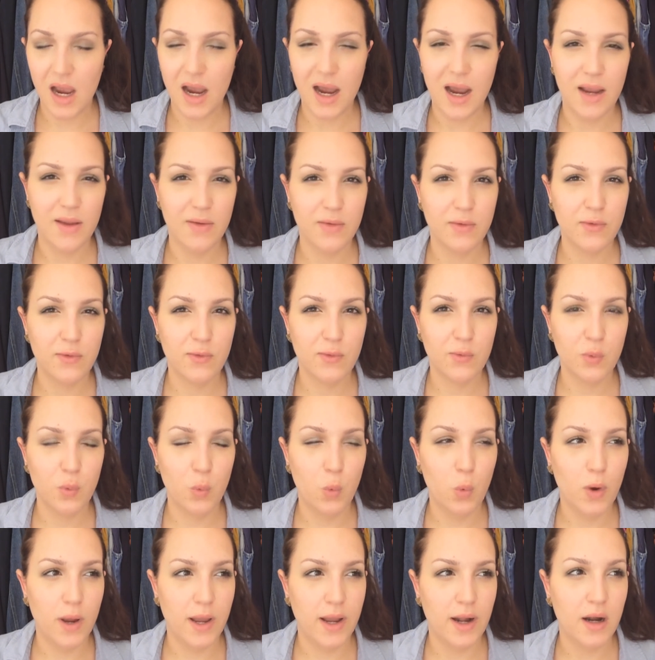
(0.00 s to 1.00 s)
I
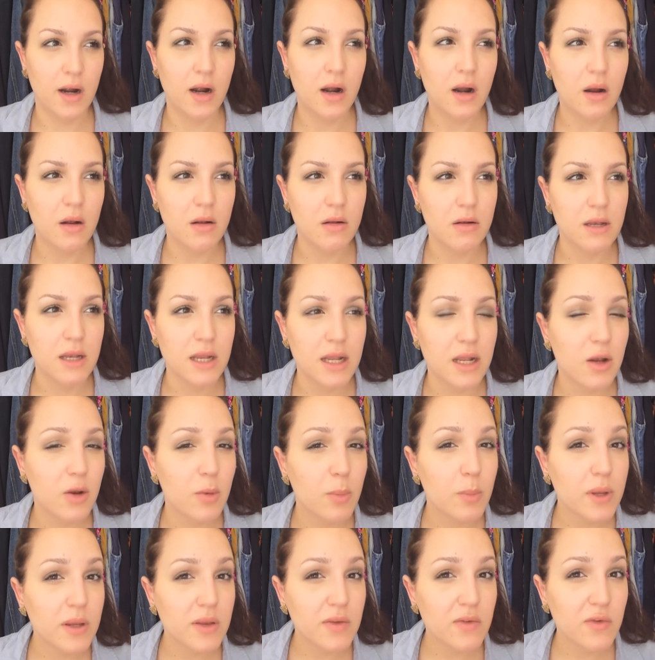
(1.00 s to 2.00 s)
swear a
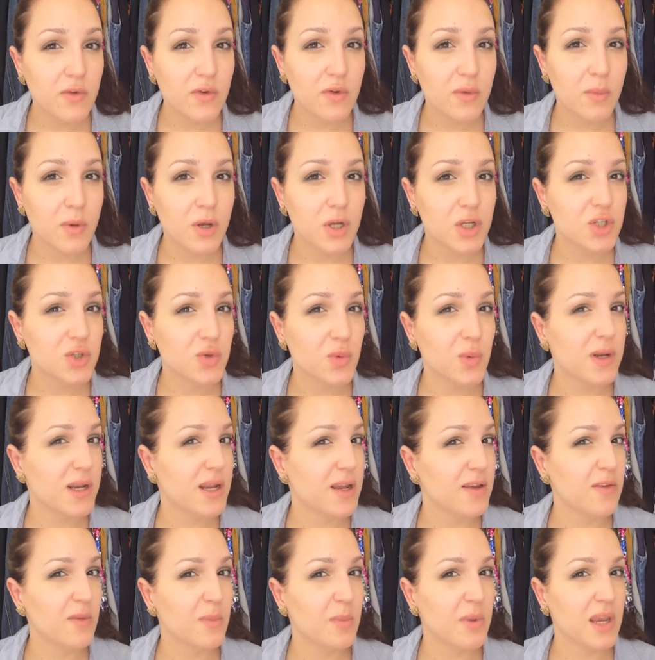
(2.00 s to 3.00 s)
little bit too much when
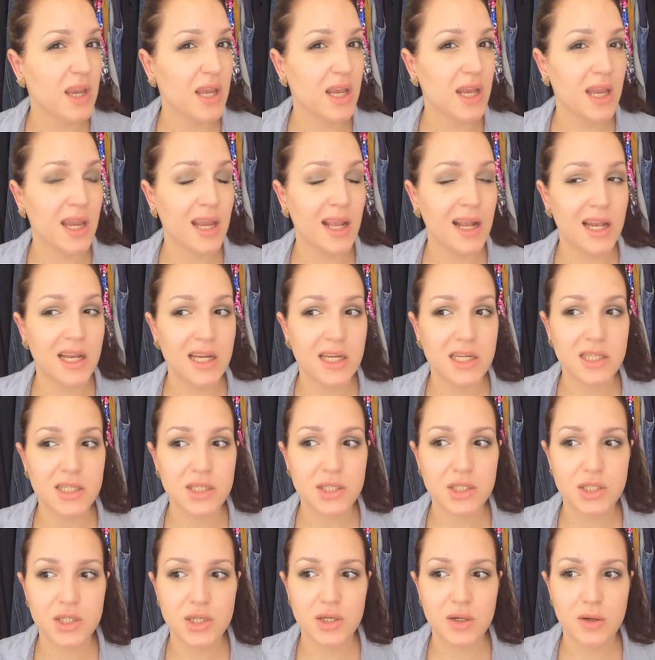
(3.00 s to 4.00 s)
I speak in
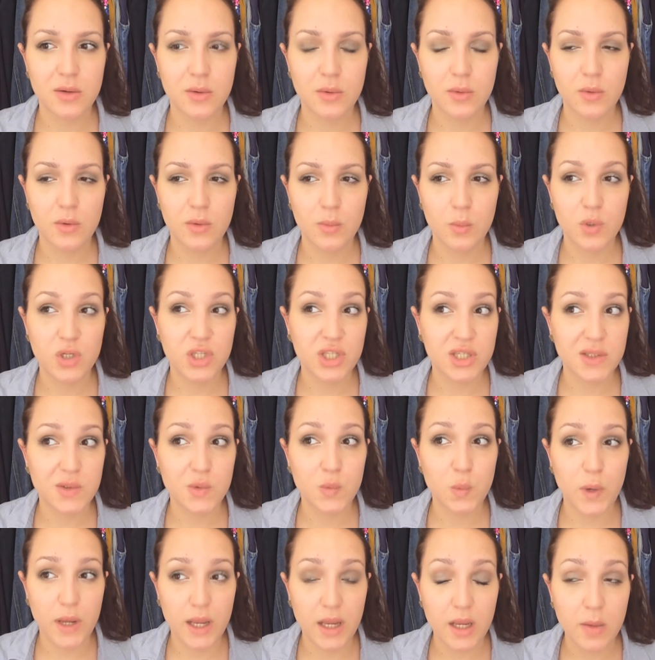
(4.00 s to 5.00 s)
English, which
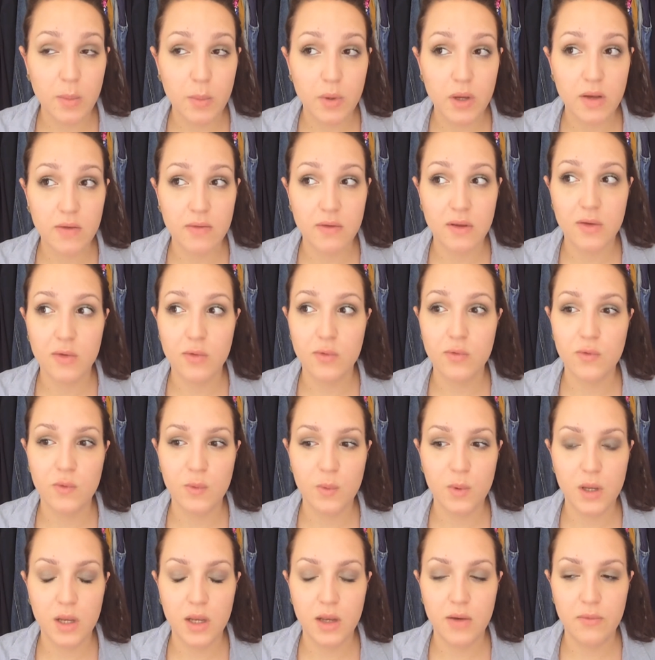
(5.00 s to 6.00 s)
is weird because I don't
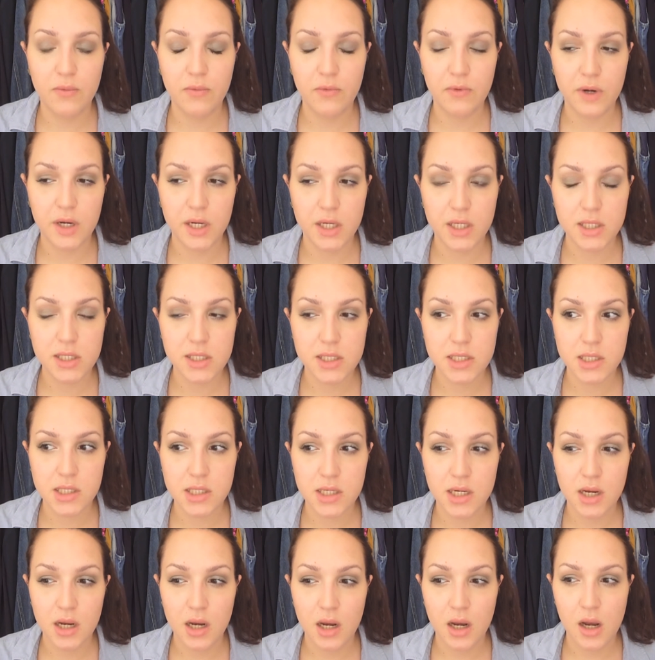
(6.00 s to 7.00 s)
do it in French.
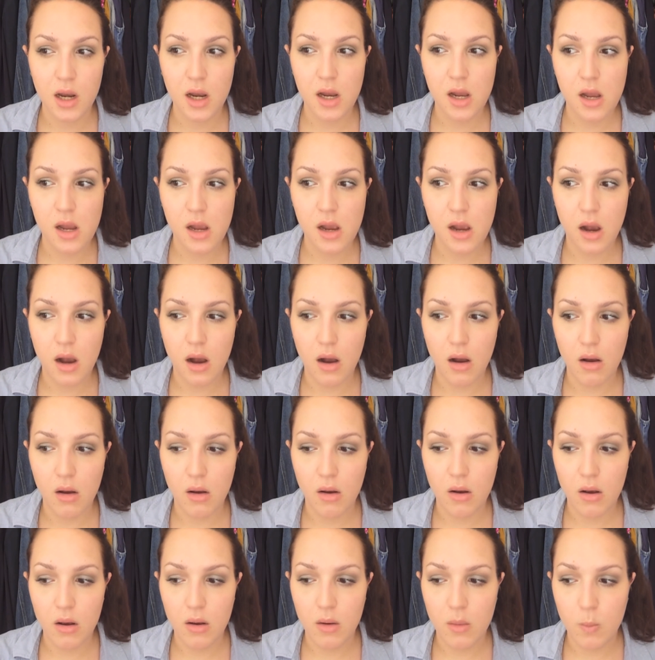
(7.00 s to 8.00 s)

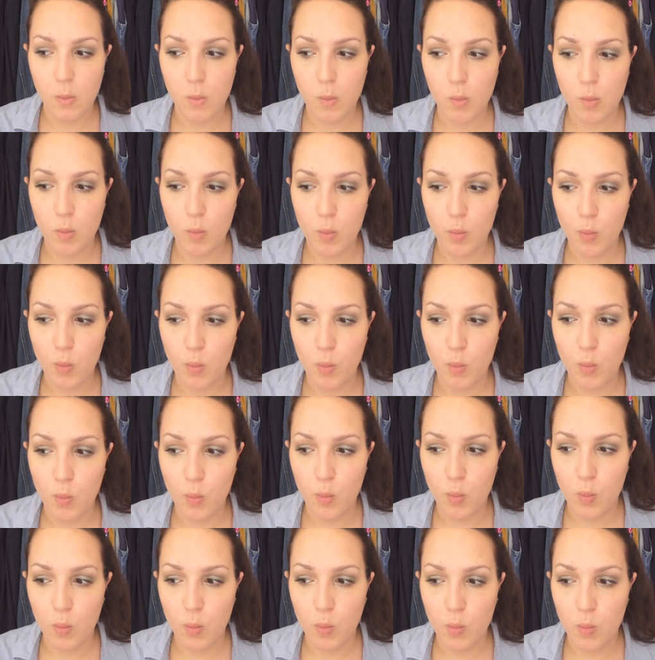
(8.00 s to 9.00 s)

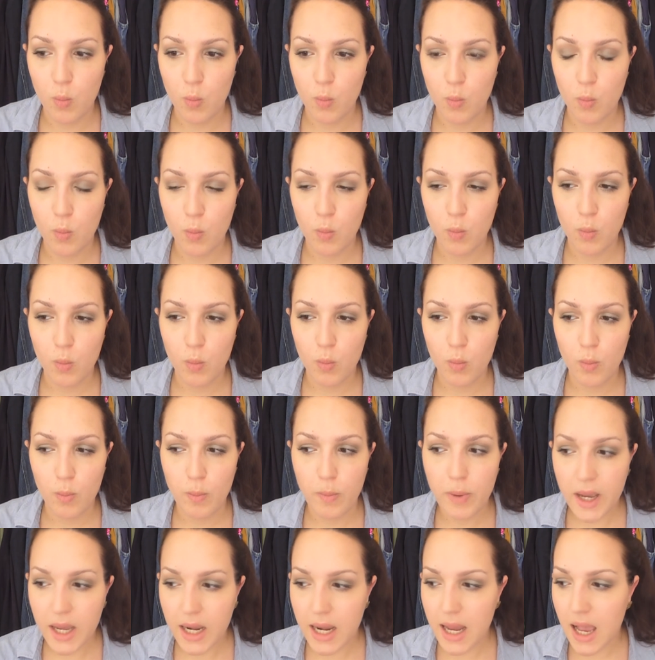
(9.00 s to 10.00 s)

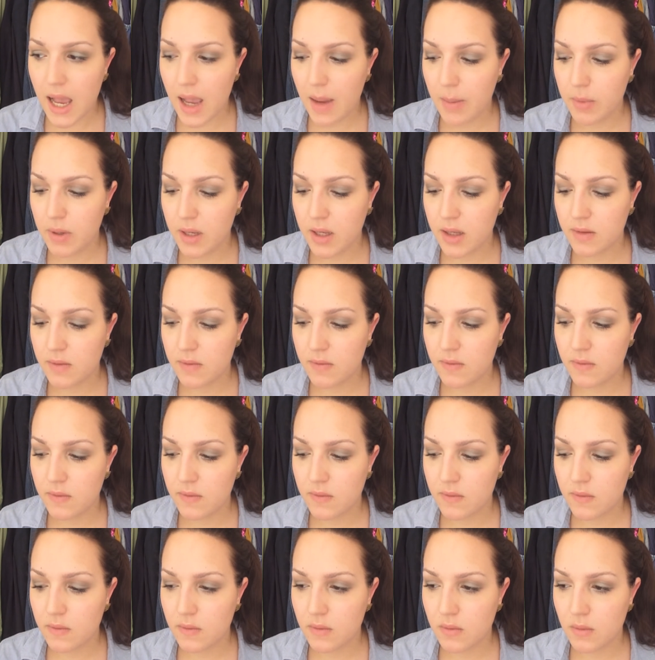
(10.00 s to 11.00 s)
Bad
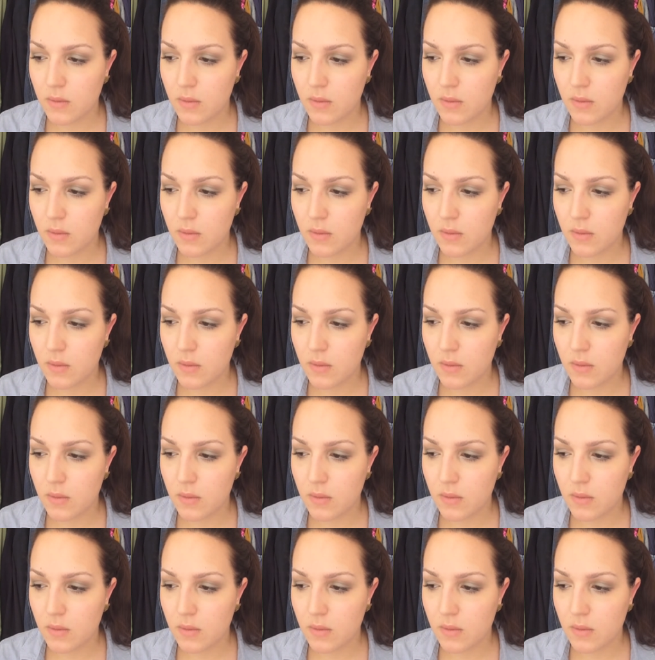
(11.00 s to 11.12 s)
habits.